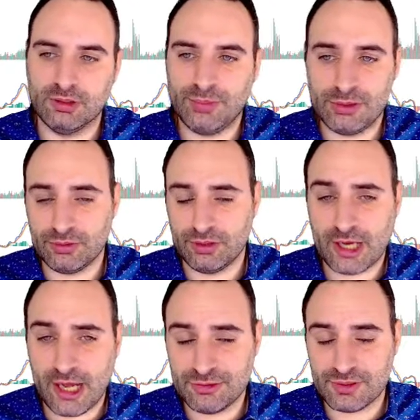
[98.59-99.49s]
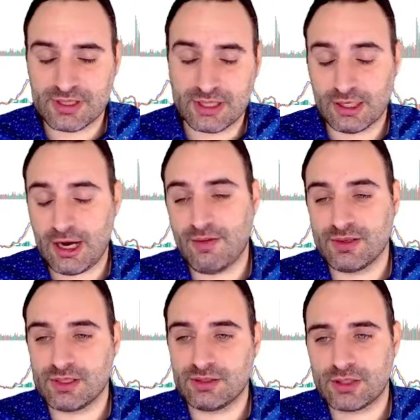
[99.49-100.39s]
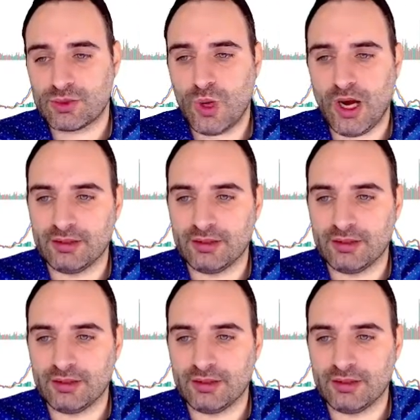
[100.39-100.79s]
between the countries and the currencies is quite